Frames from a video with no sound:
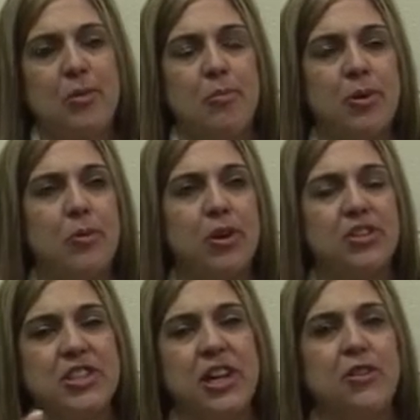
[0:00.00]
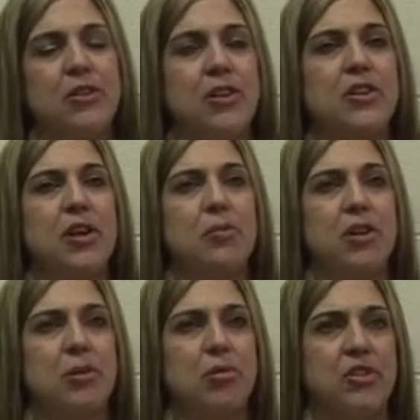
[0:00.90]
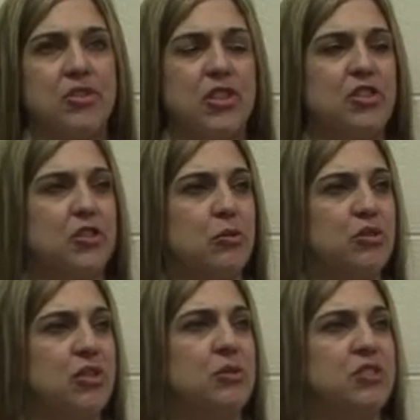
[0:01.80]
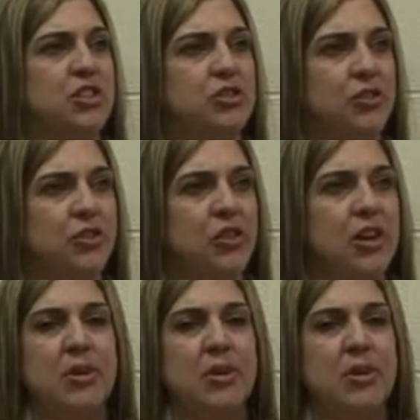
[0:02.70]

we work together and collaborate a presentation that we share with teachers.